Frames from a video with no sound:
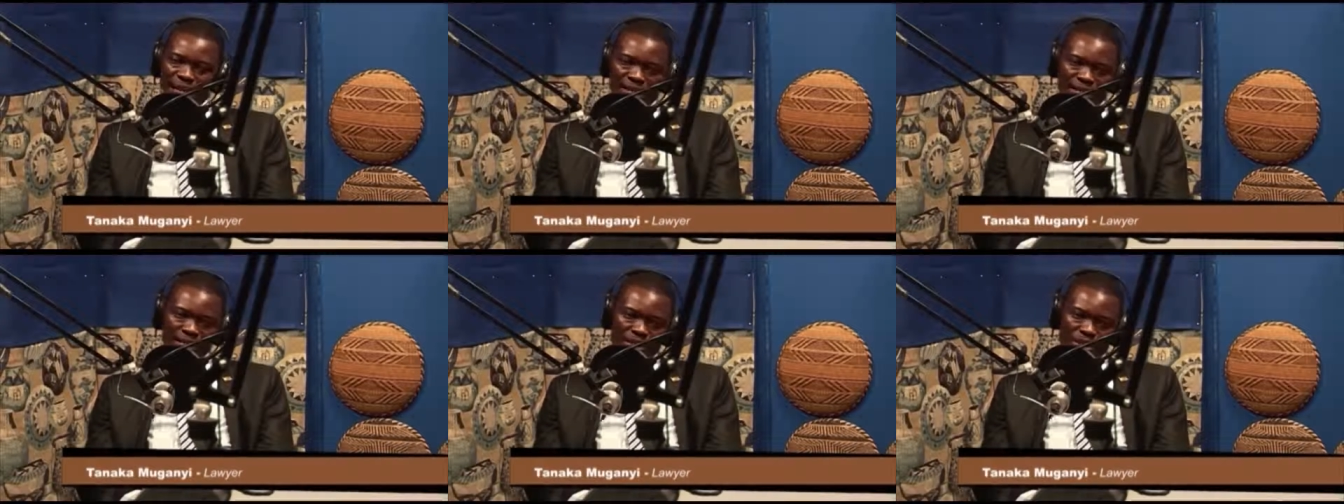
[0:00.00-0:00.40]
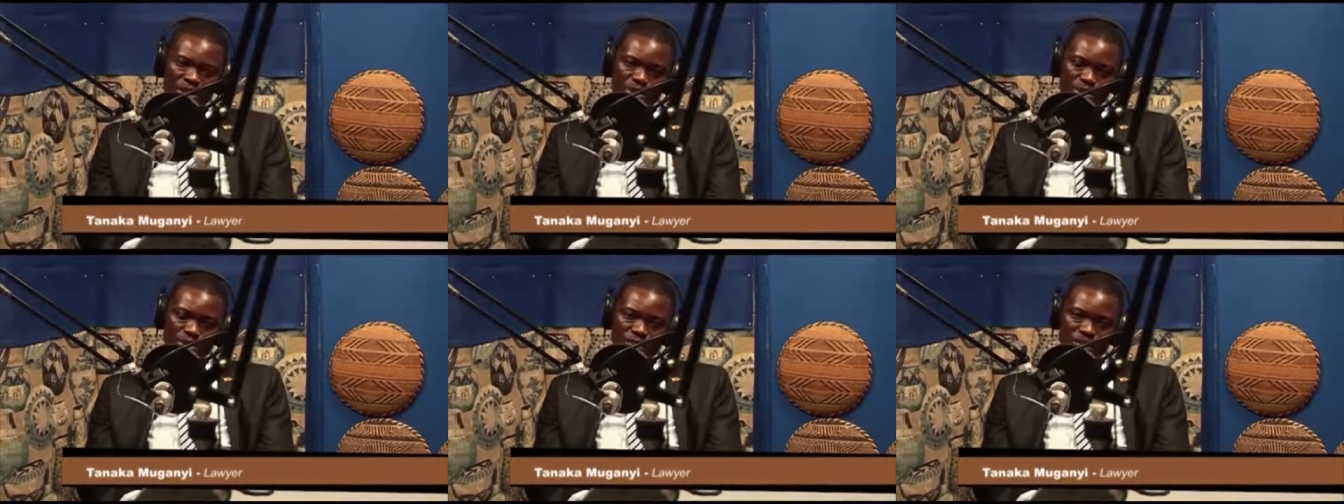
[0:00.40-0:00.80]
this
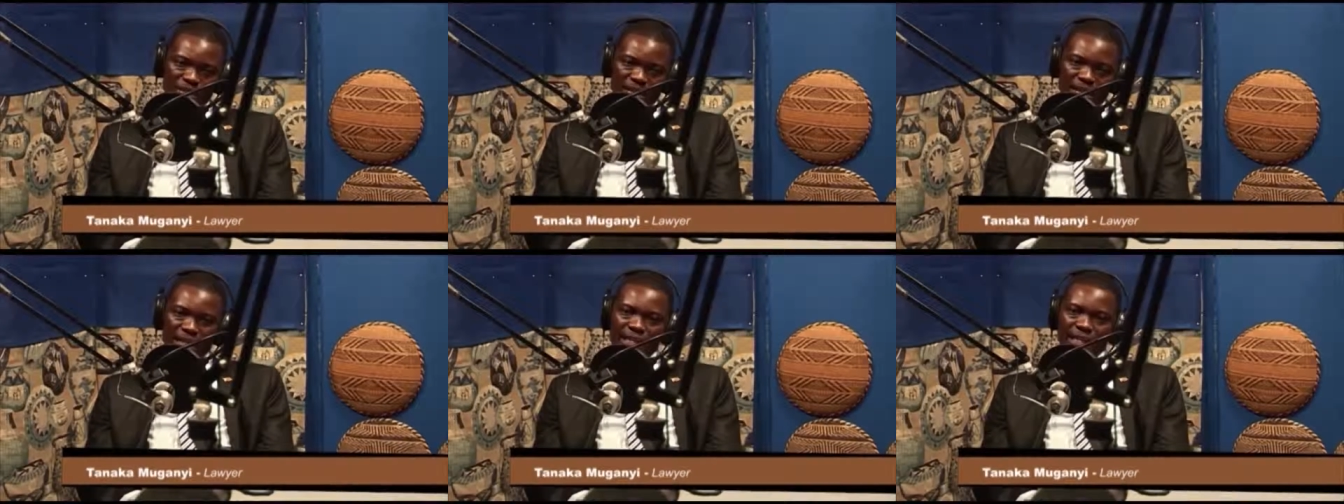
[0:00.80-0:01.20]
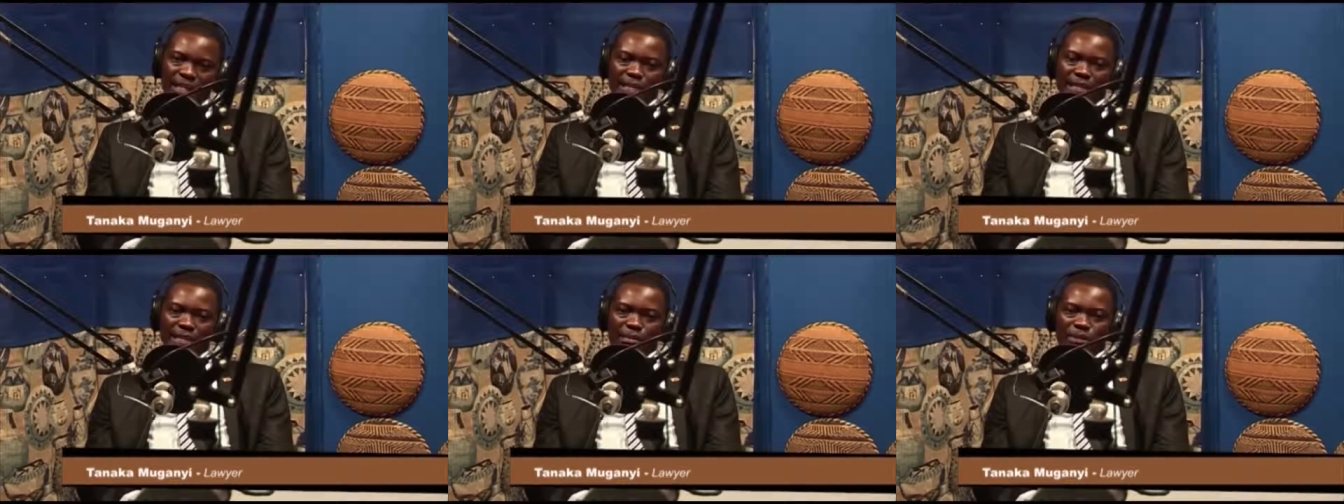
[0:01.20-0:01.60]
issue of
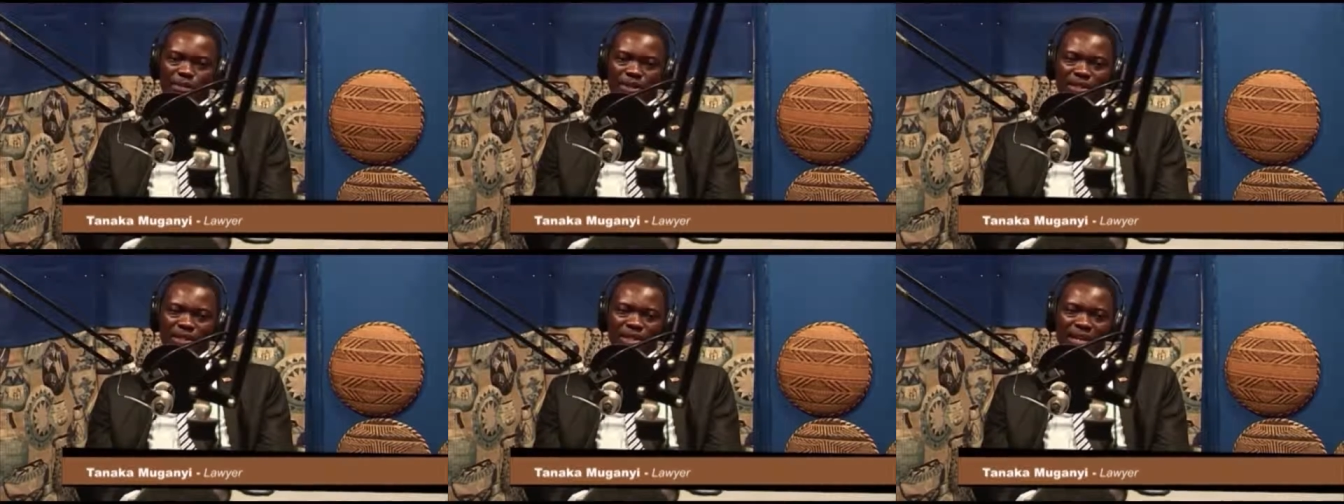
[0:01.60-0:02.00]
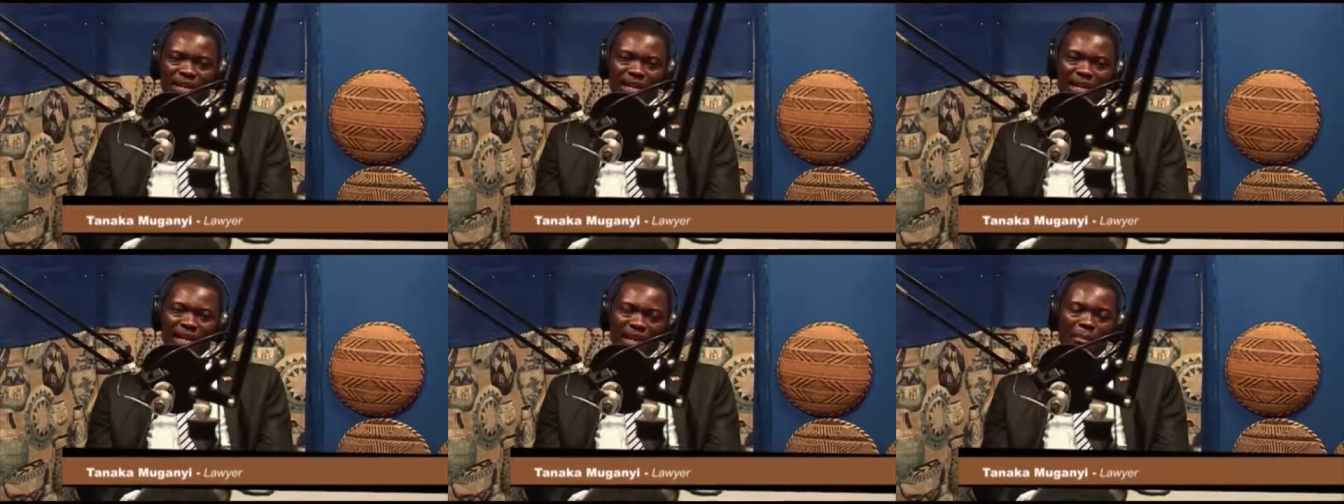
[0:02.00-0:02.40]
inheritance, because
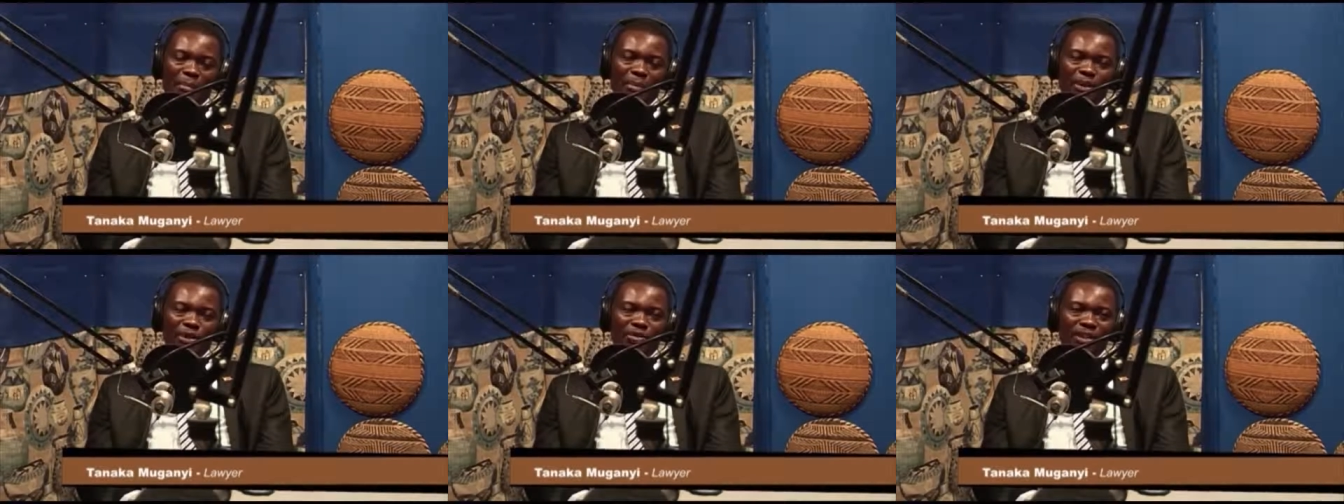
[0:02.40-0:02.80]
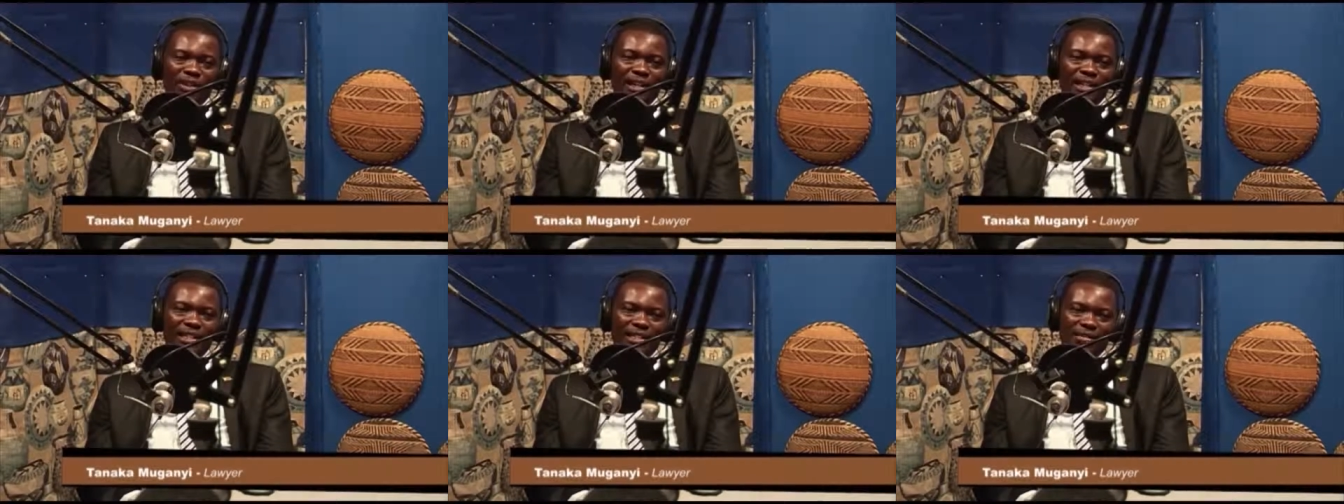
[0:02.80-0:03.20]
a number of
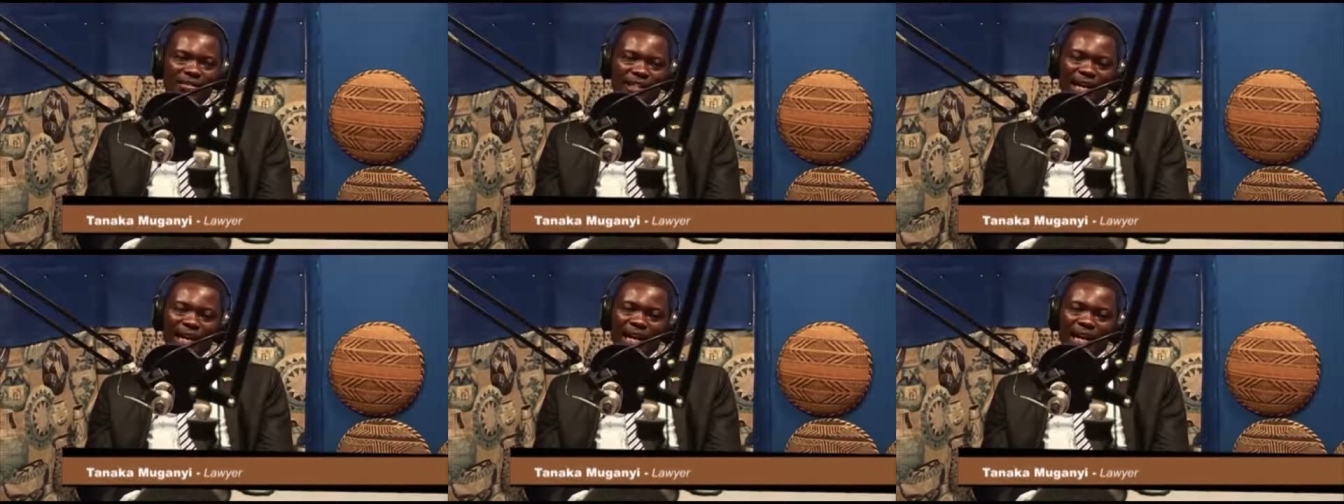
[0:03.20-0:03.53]
relatives are